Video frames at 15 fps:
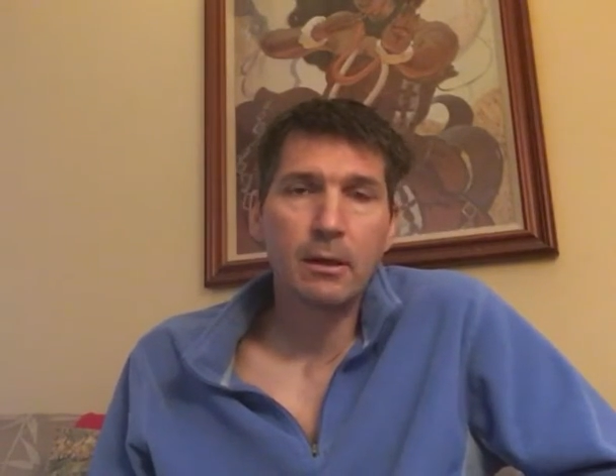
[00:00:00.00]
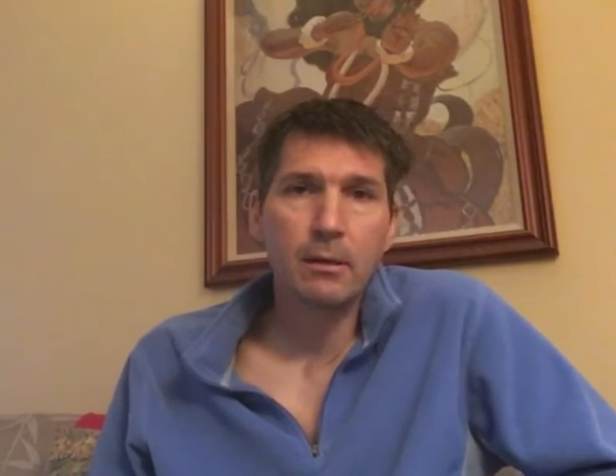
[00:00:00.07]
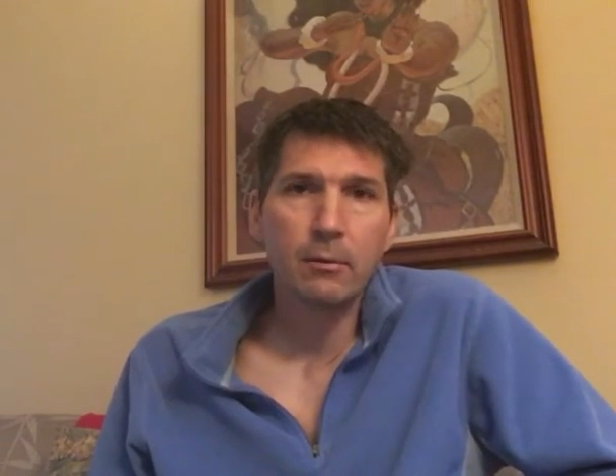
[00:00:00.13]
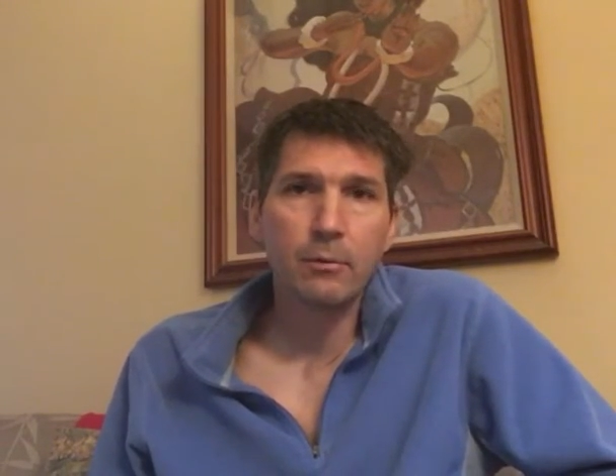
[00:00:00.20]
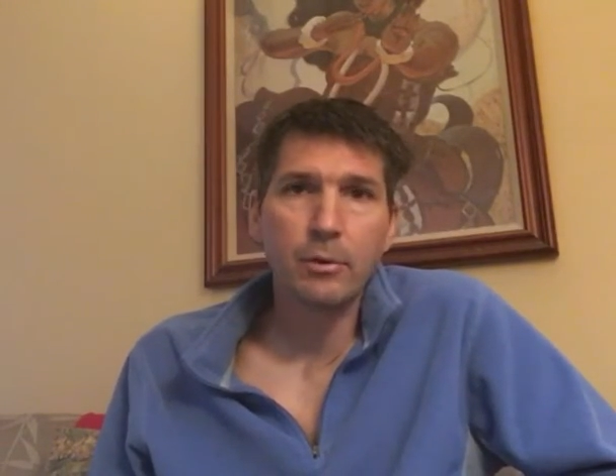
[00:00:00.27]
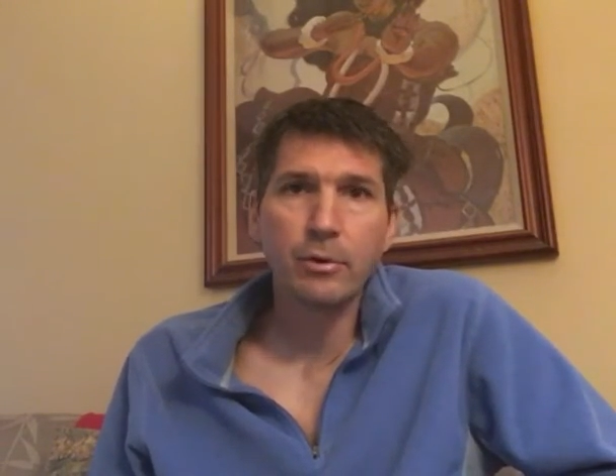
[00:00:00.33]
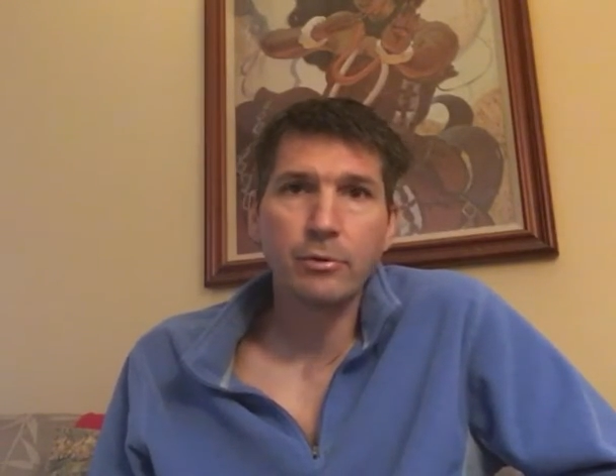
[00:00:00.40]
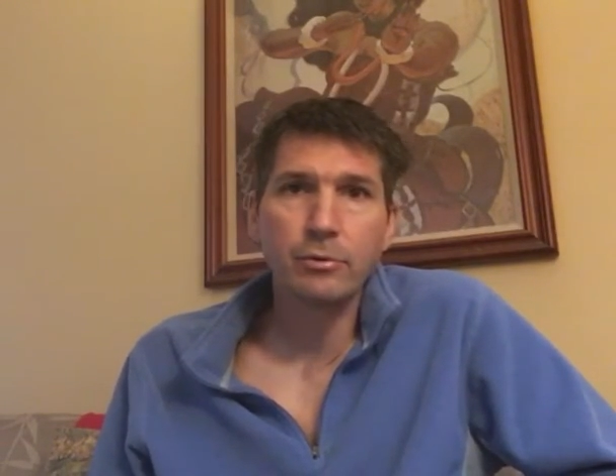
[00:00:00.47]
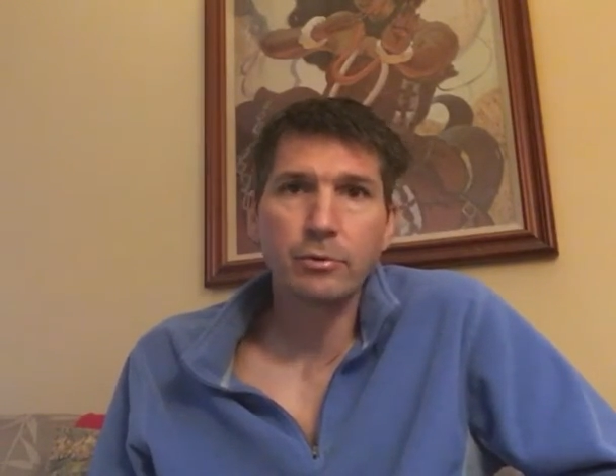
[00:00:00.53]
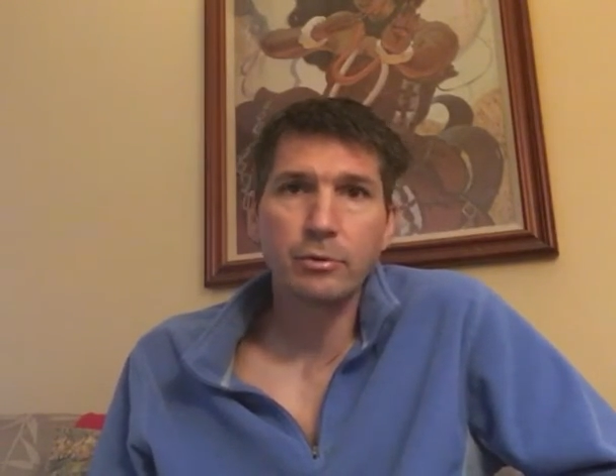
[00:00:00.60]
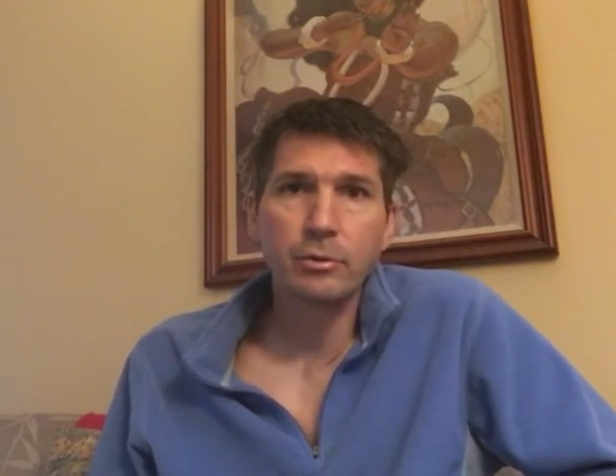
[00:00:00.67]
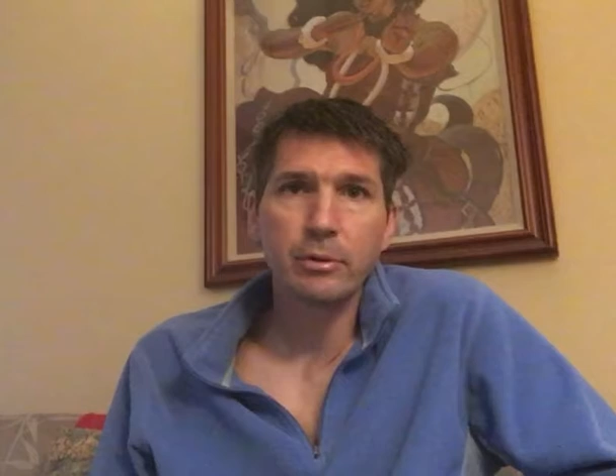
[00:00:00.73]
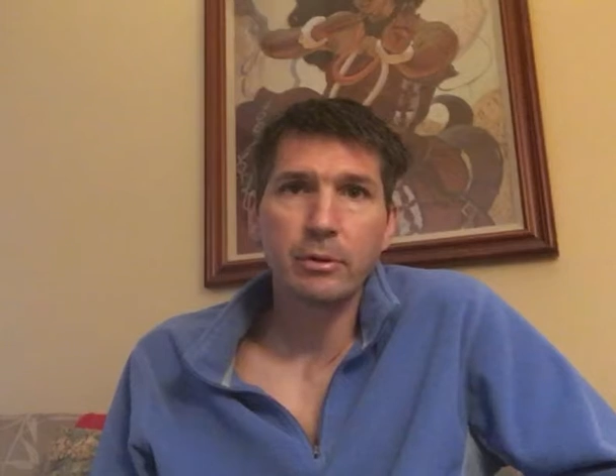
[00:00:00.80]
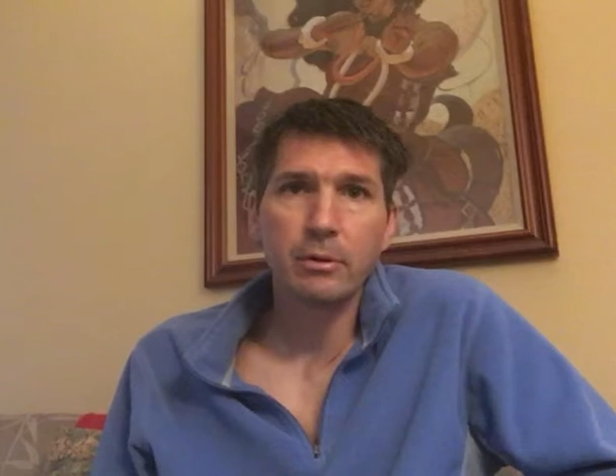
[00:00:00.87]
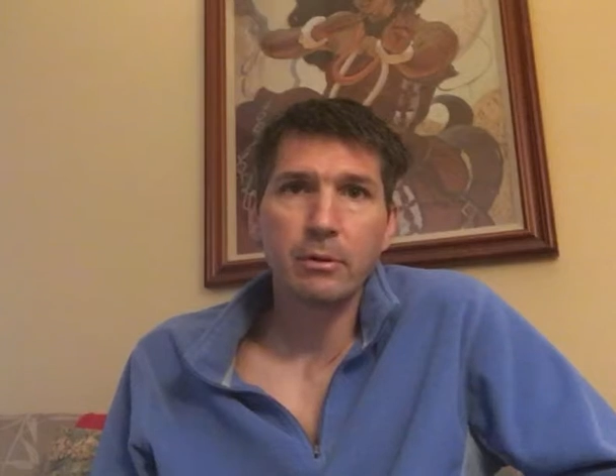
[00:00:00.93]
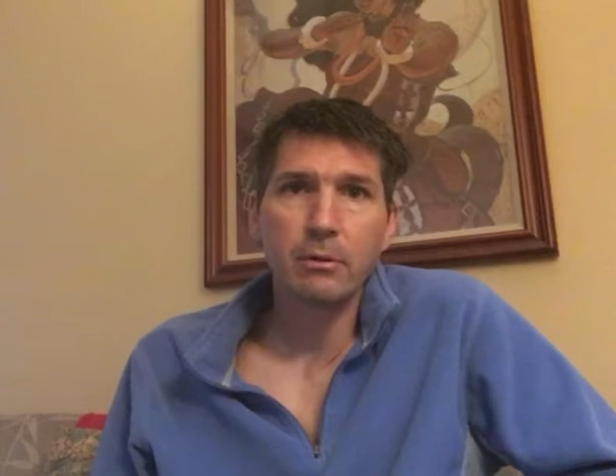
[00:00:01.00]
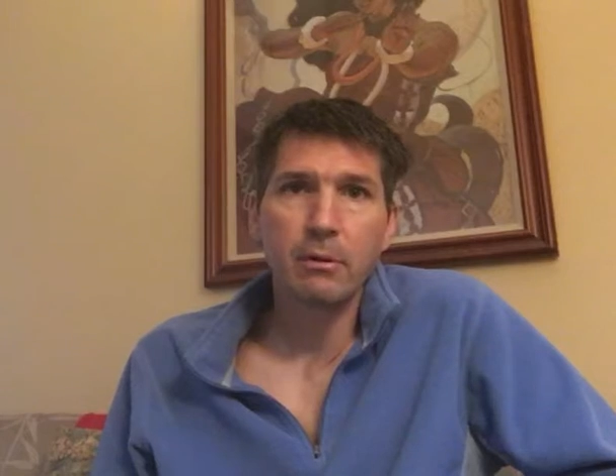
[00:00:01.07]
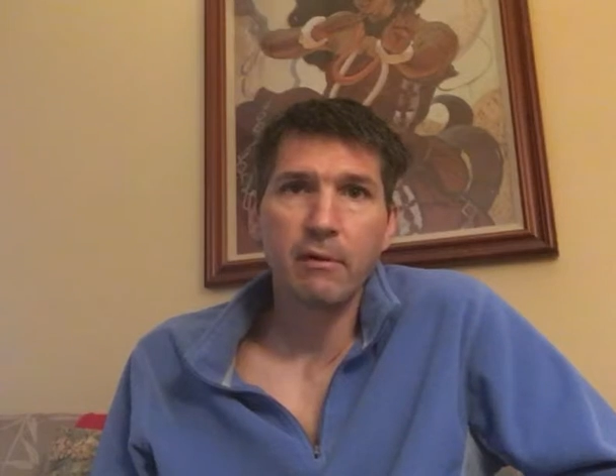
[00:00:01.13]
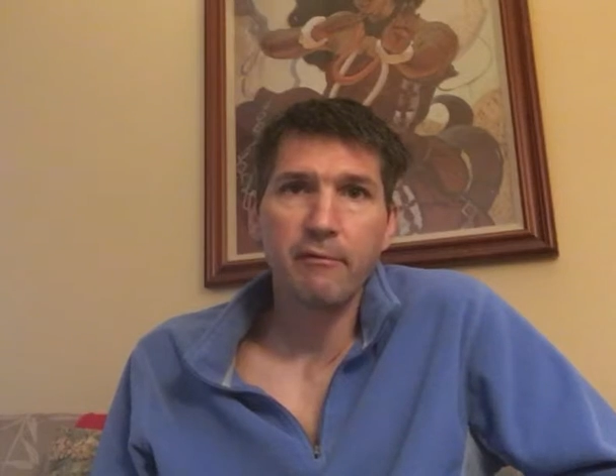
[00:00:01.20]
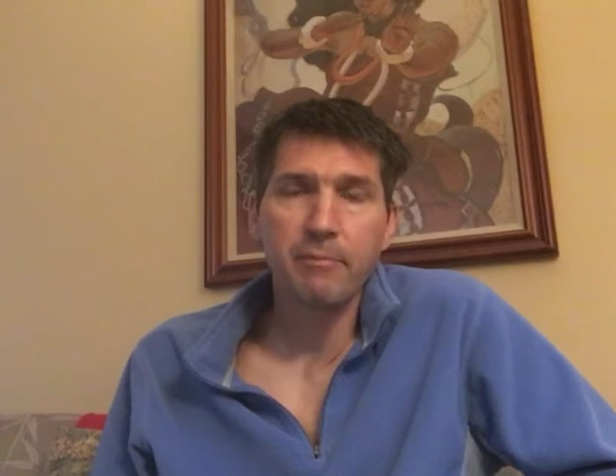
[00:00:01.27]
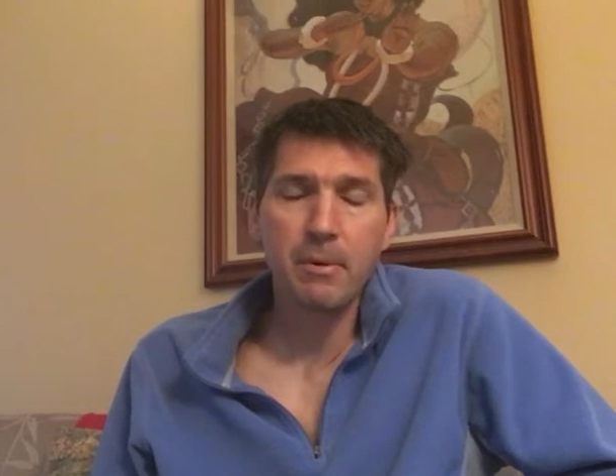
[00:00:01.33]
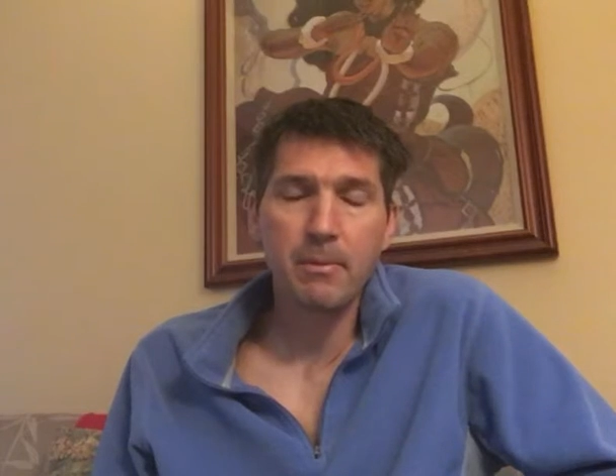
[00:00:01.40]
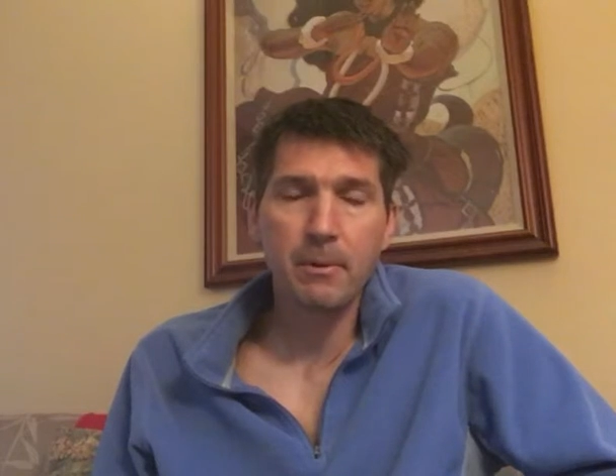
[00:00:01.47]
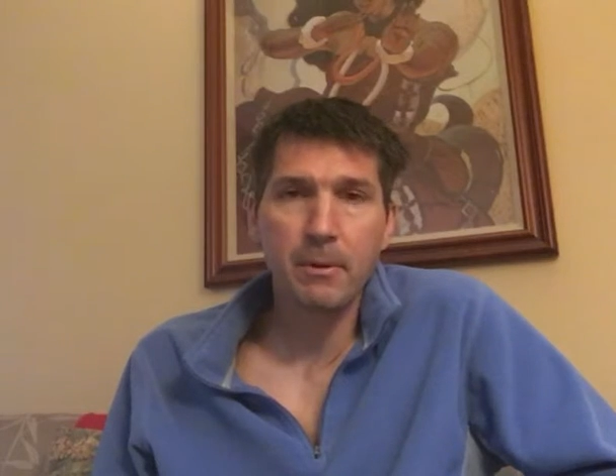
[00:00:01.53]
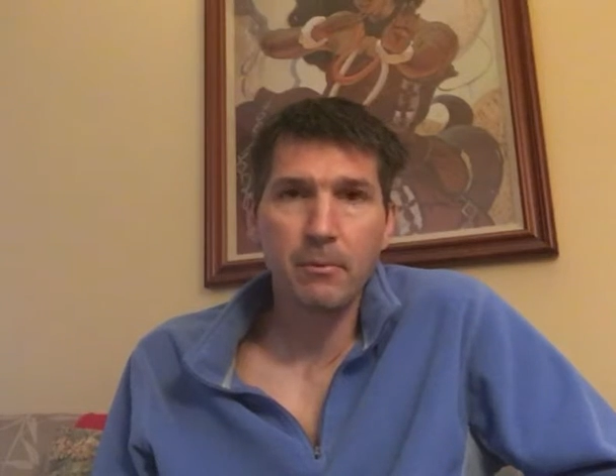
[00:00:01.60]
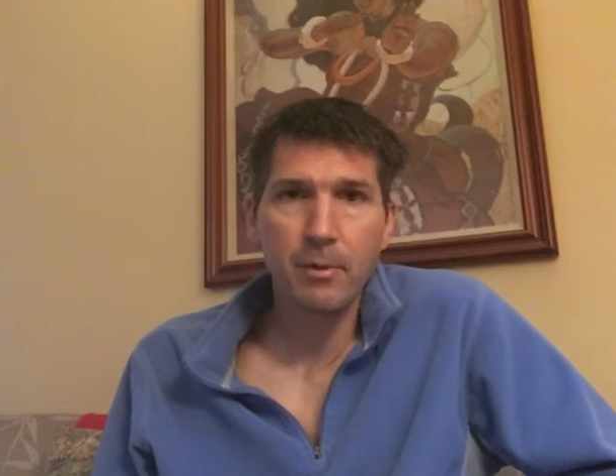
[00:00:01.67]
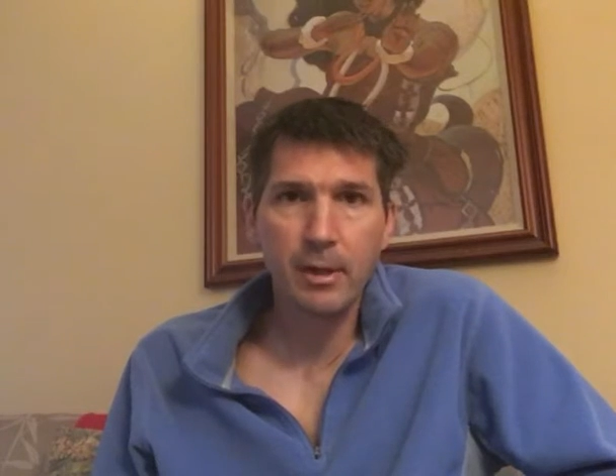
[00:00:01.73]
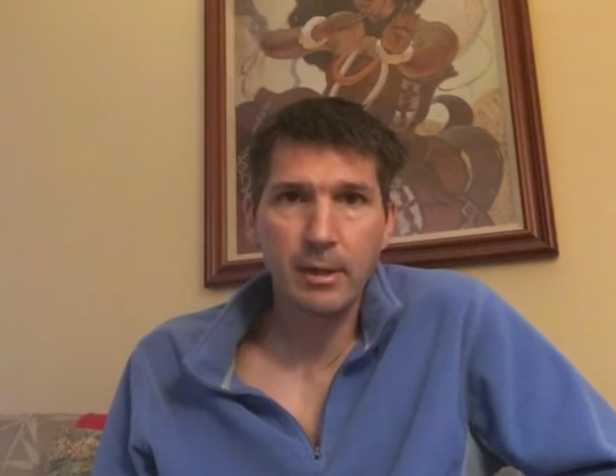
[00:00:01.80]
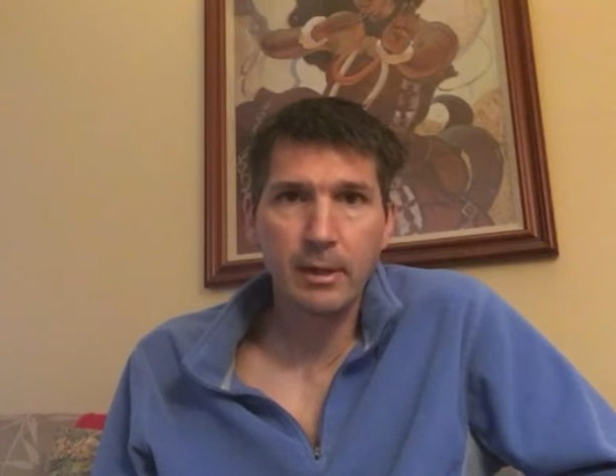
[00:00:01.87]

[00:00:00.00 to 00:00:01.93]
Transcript: we usually, if people are ready